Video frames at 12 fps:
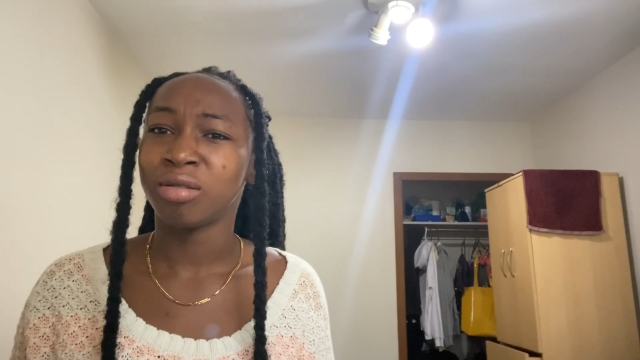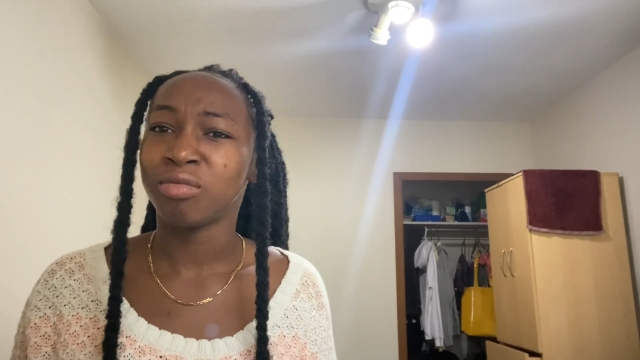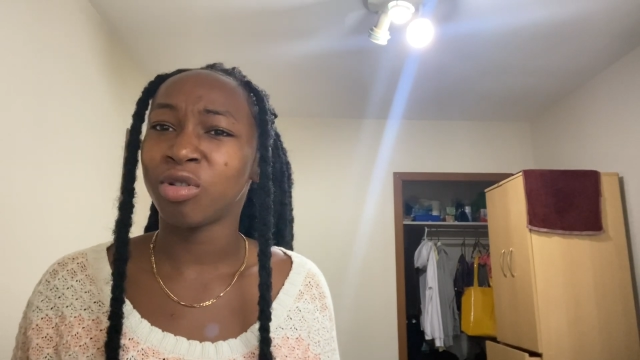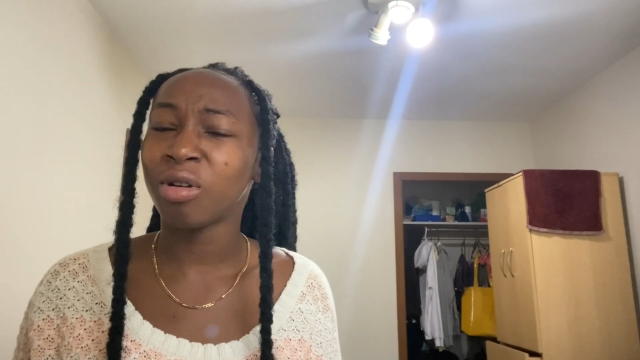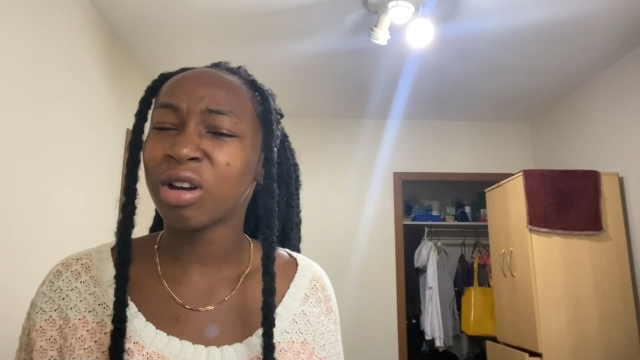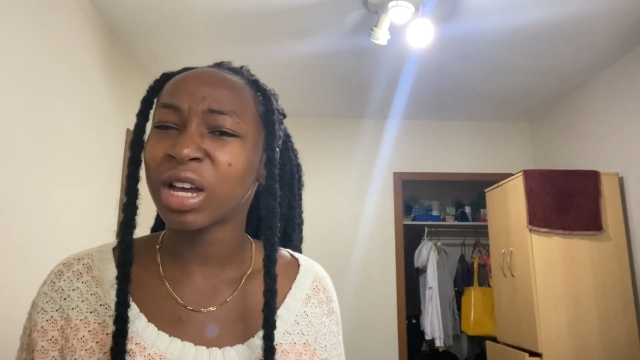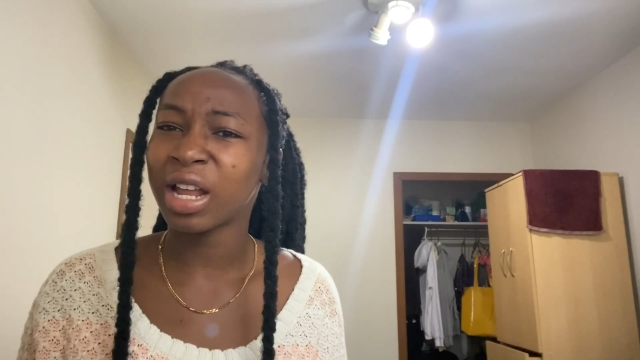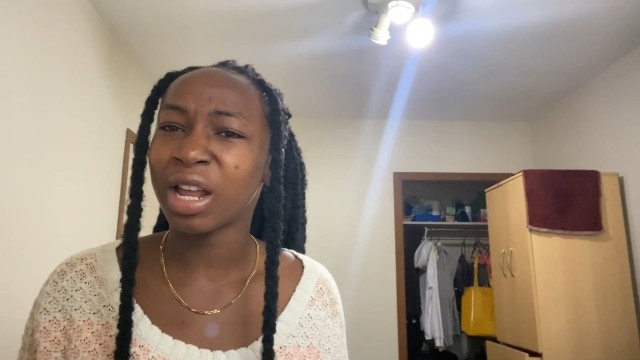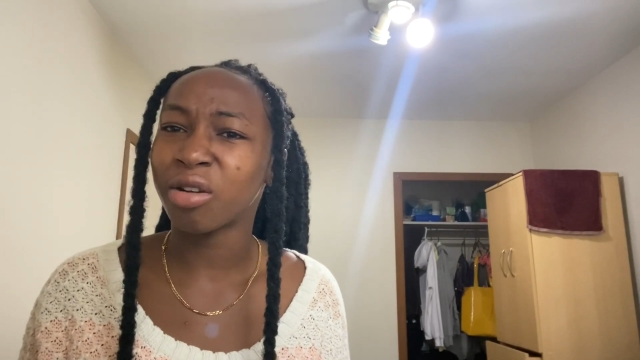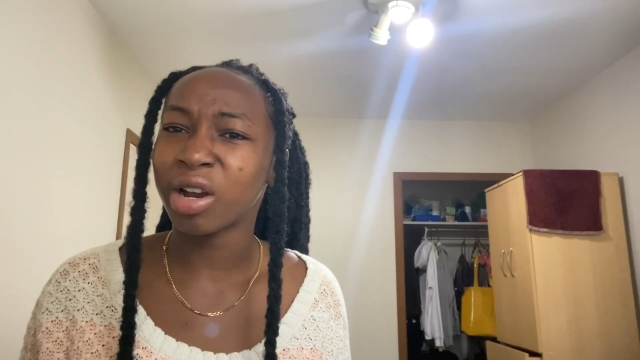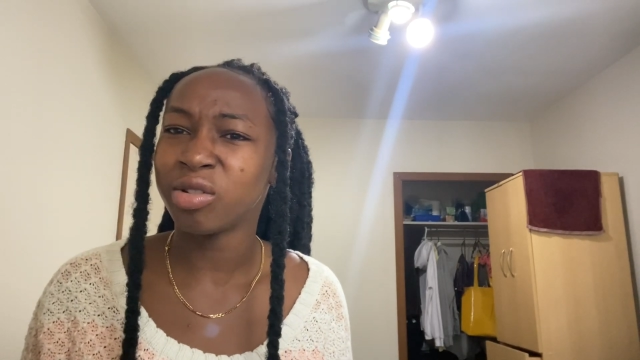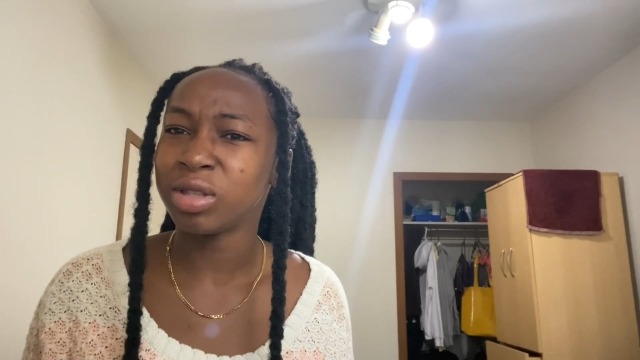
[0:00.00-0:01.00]
Me all
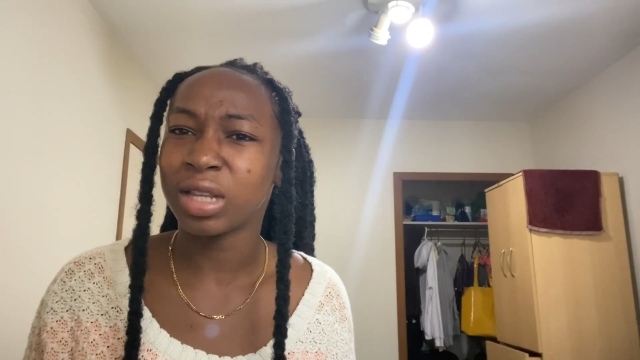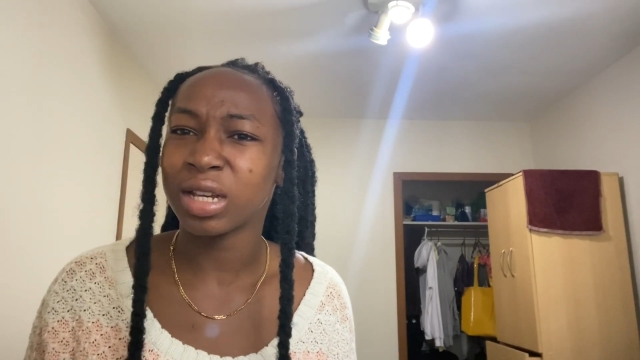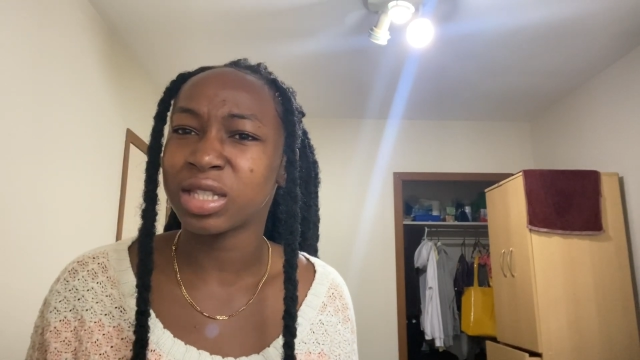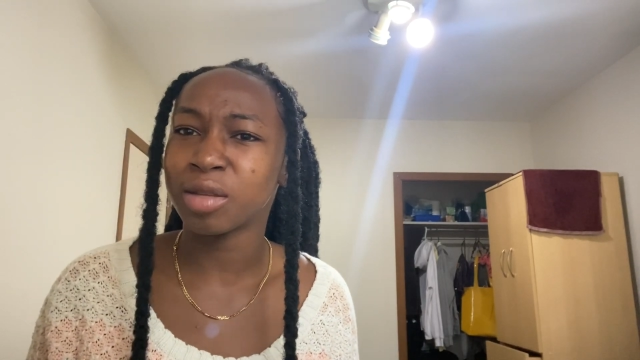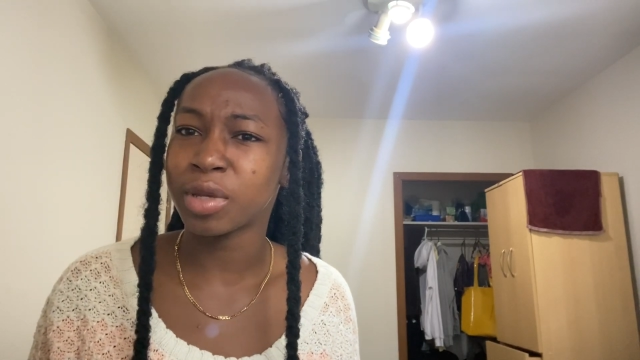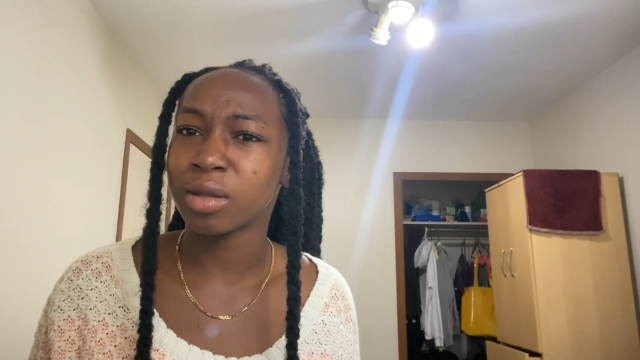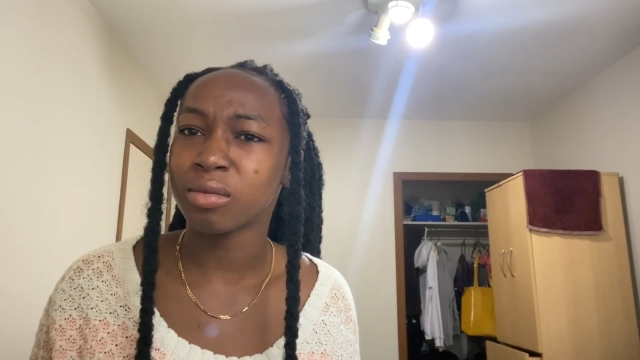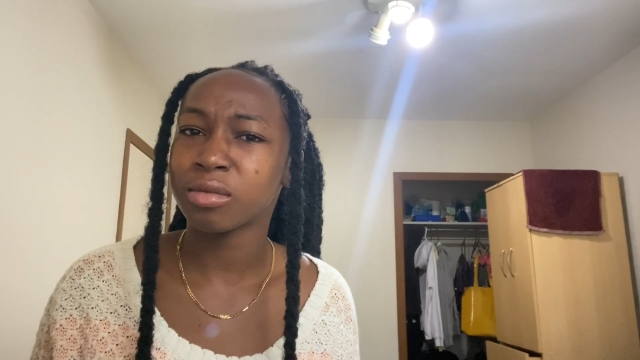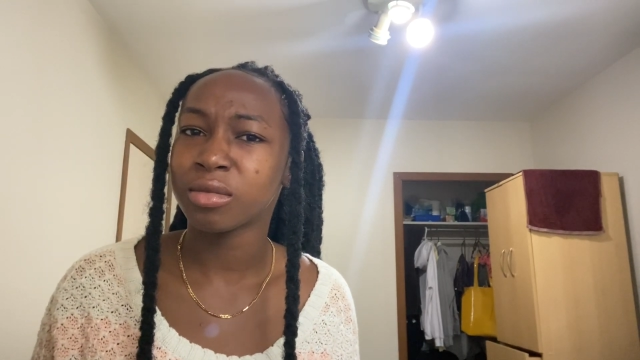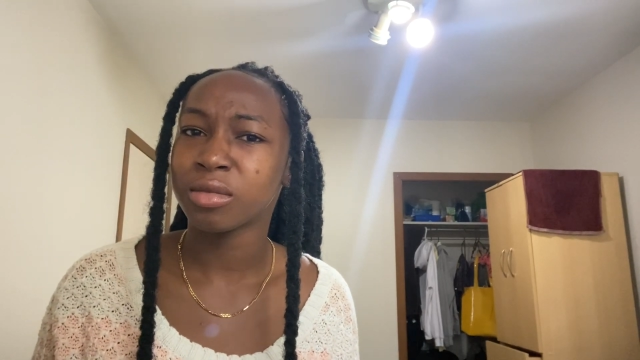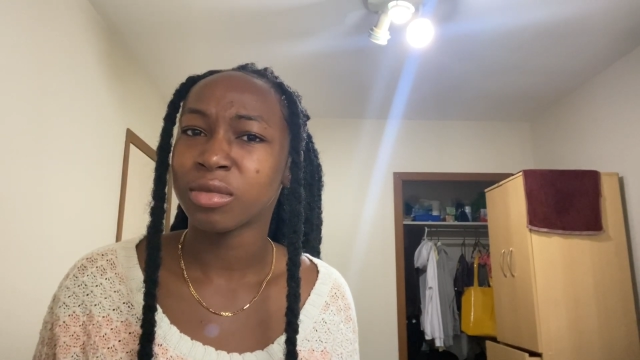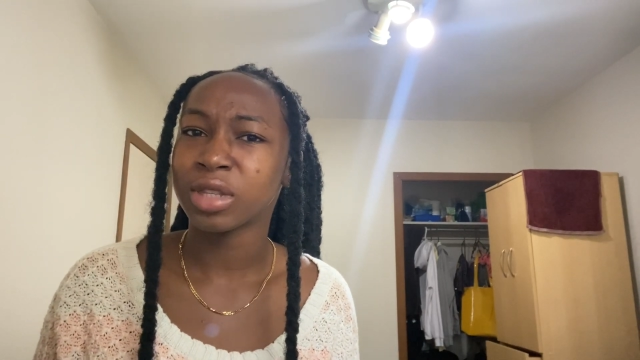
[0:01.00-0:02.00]
Ghana crowd text me.
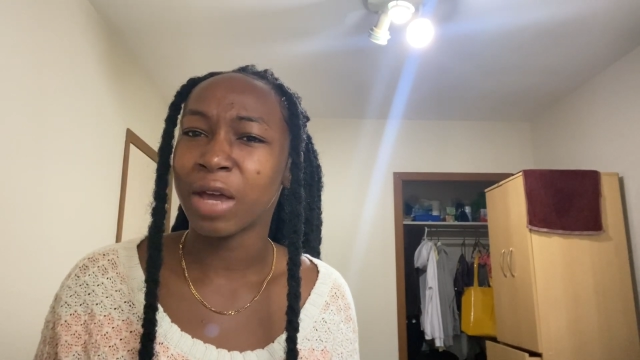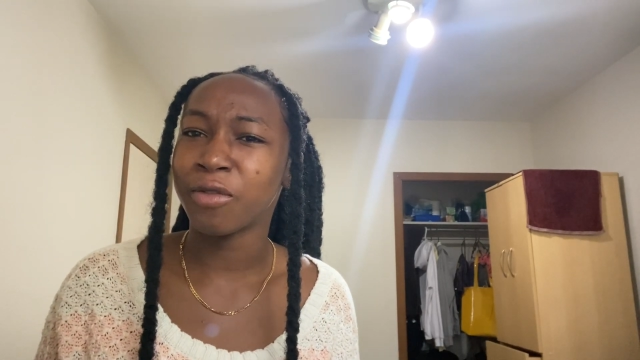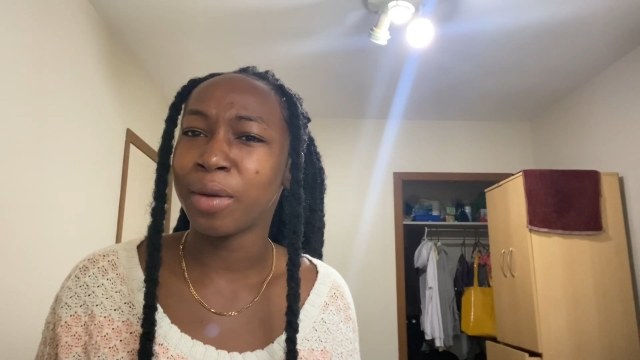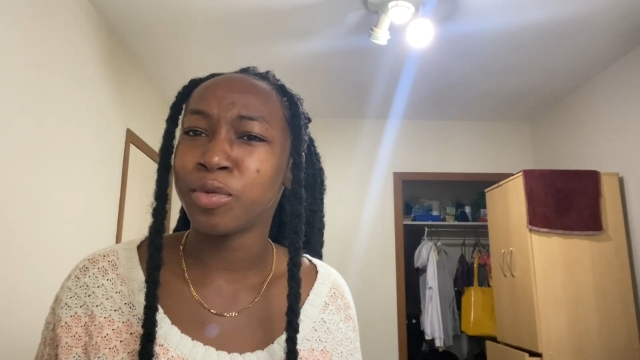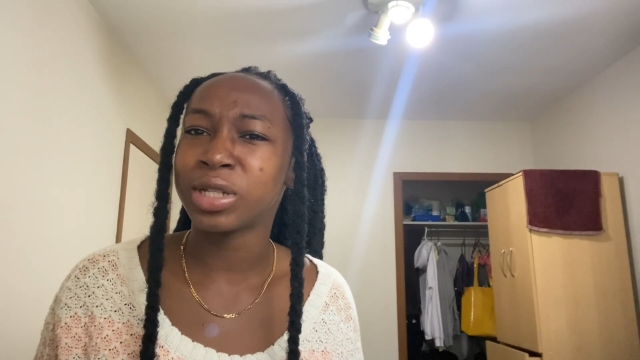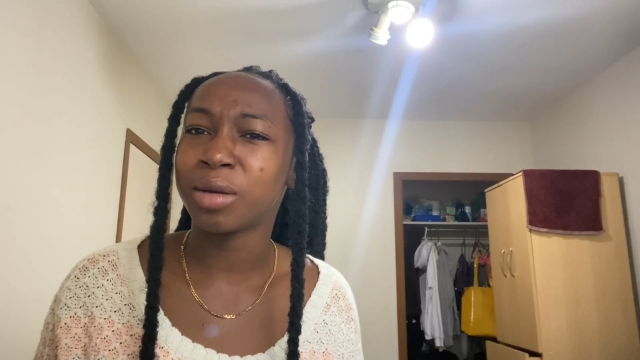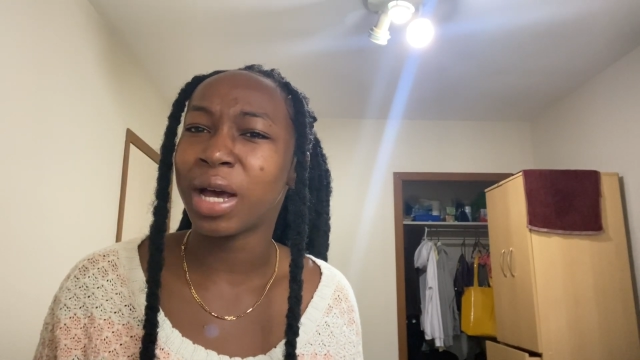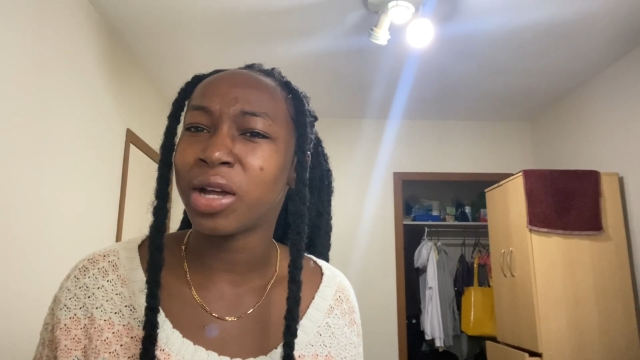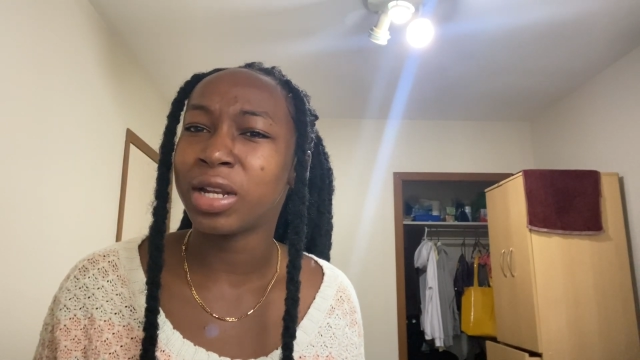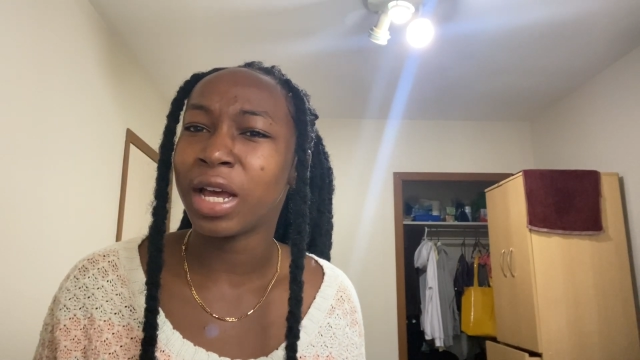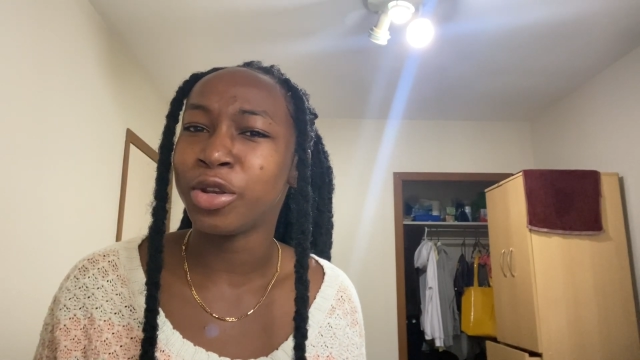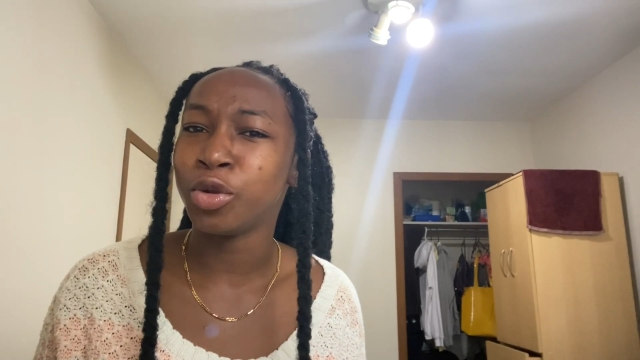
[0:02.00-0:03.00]
I feel like how
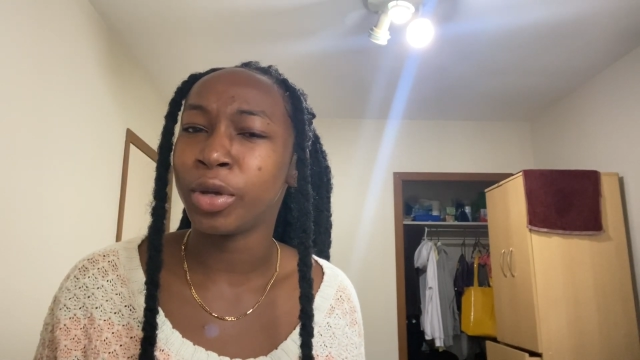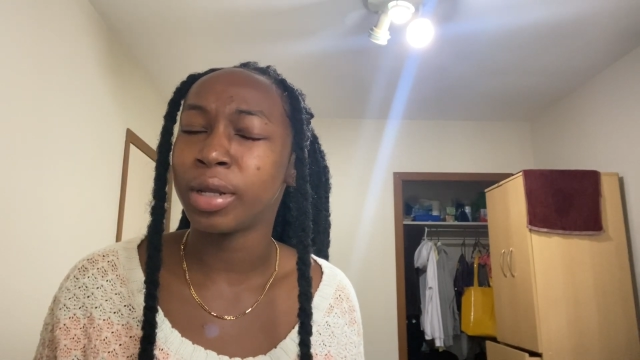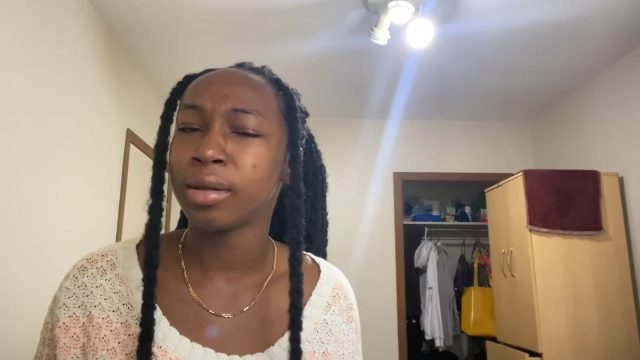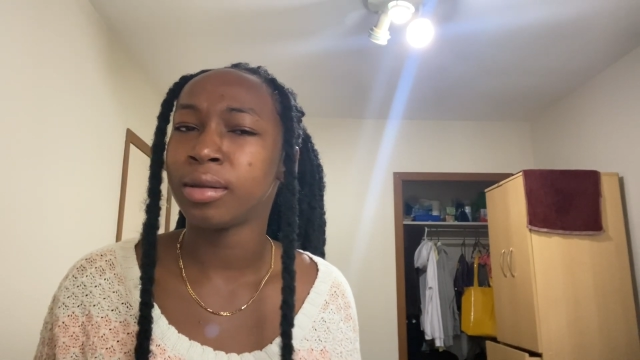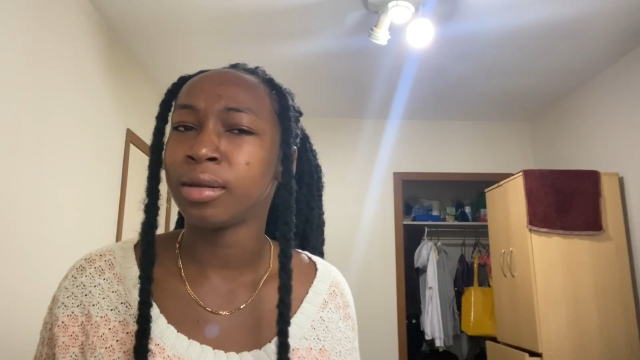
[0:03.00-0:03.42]
did I do it?